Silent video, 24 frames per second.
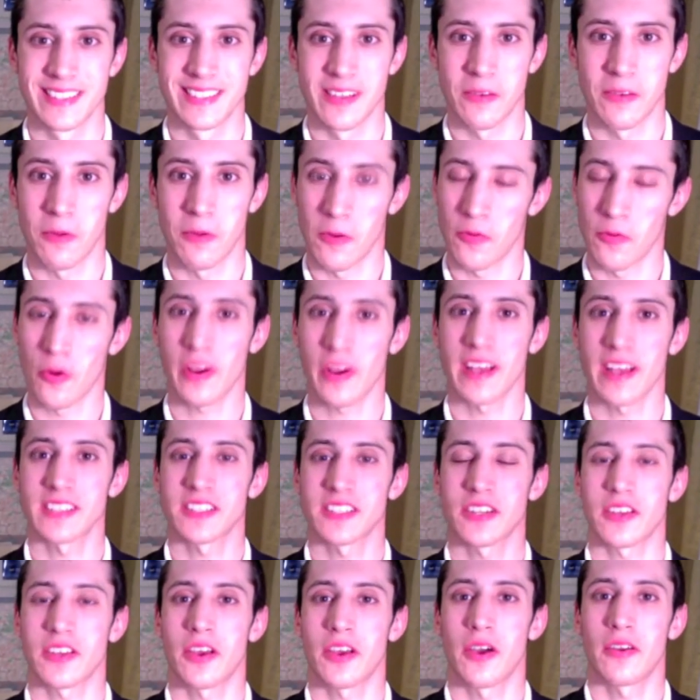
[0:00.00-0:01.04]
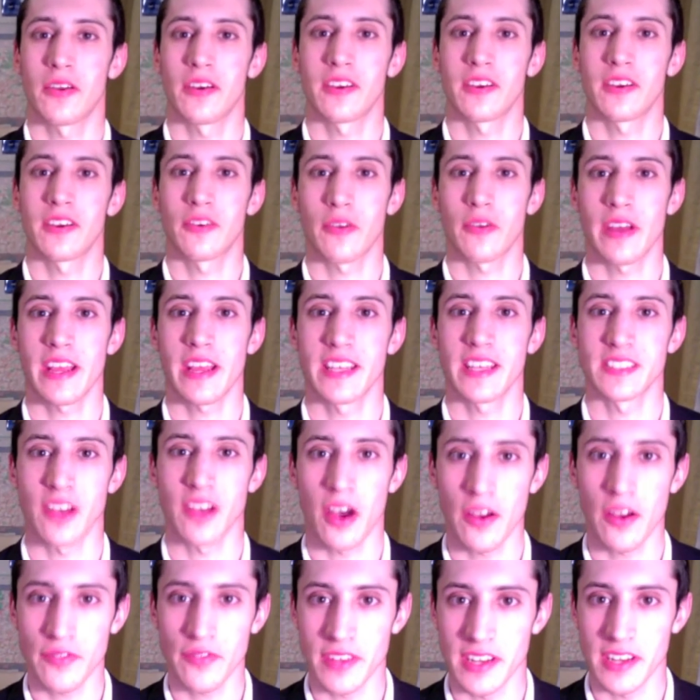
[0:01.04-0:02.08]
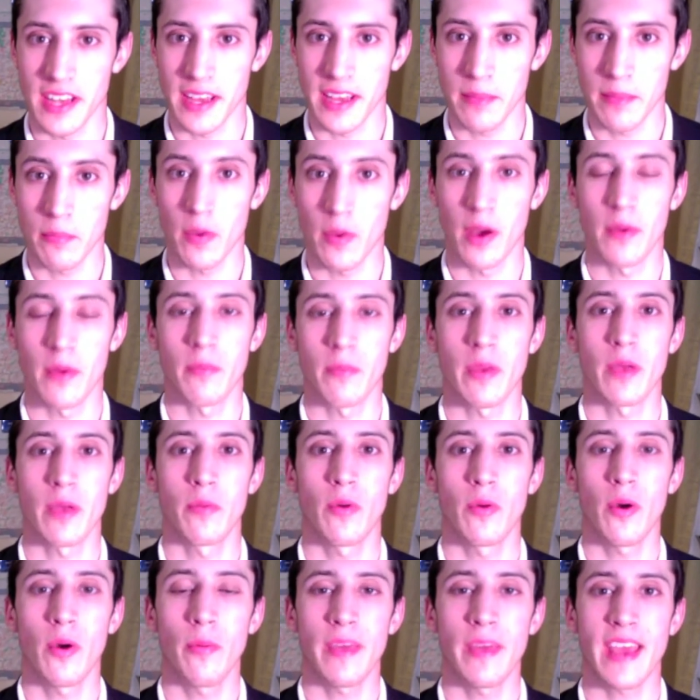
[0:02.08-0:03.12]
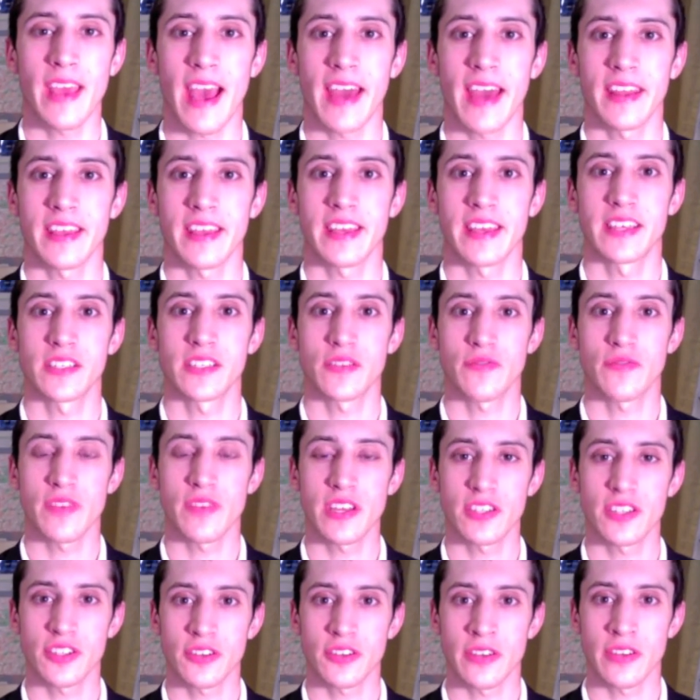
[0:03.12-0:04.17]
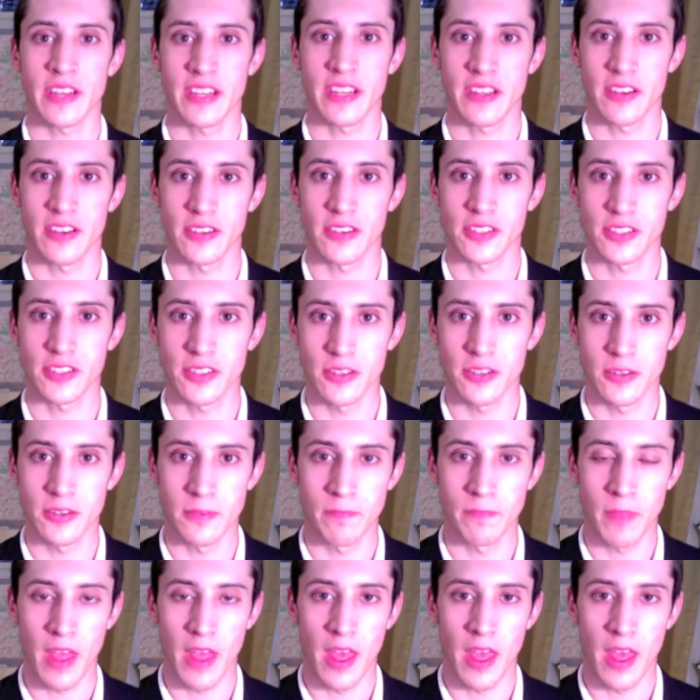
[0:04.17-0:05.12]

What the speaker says: Well, Forecast of Dakota, Greg is off tonight, but we will be adding his feature in here soon.